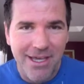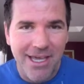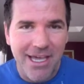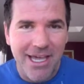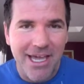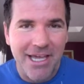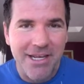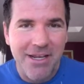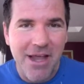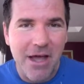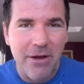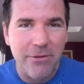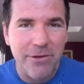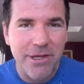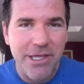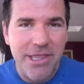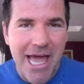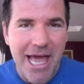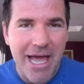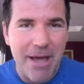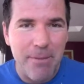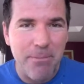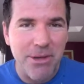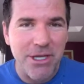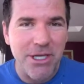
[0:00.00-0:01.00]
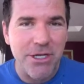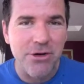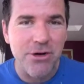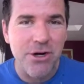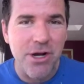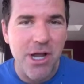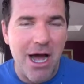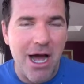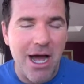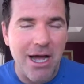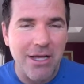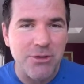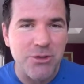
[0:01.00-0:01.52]
And not only that, but you're
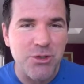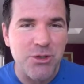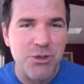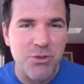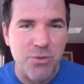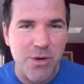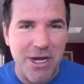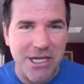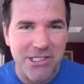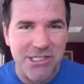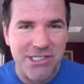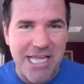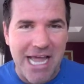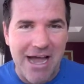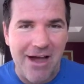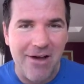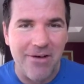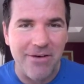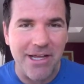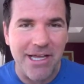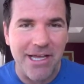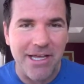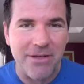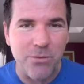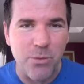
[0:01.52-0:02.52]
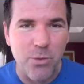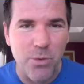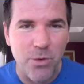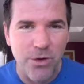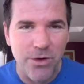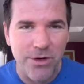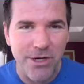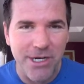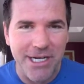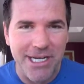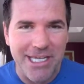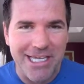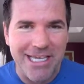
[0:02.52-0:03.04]
not stressed out and
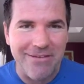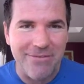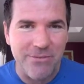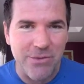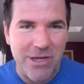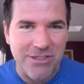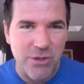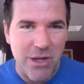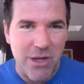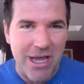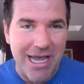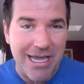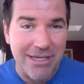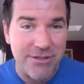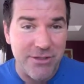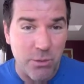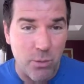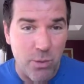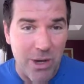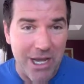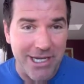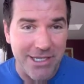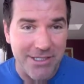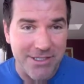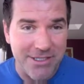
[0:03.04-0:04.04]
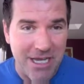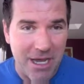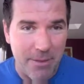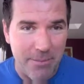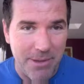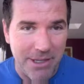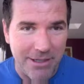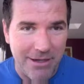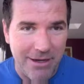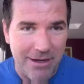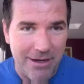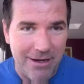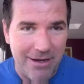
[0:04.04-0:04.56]
worried even as the weight is
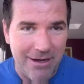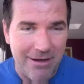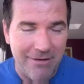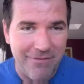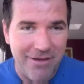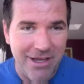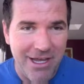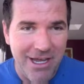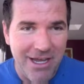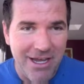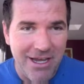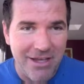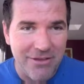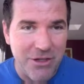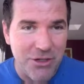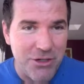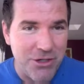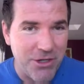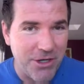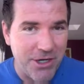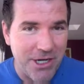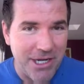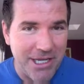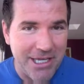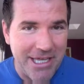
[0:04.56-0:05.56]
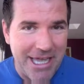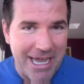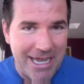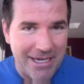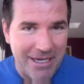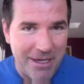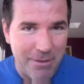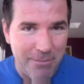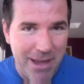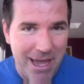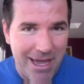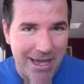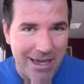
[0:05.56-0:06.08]
coming off that you're going to gain
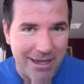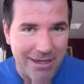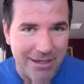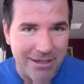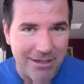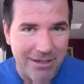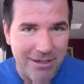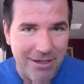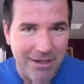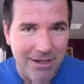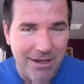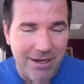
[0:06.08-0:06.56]
it back.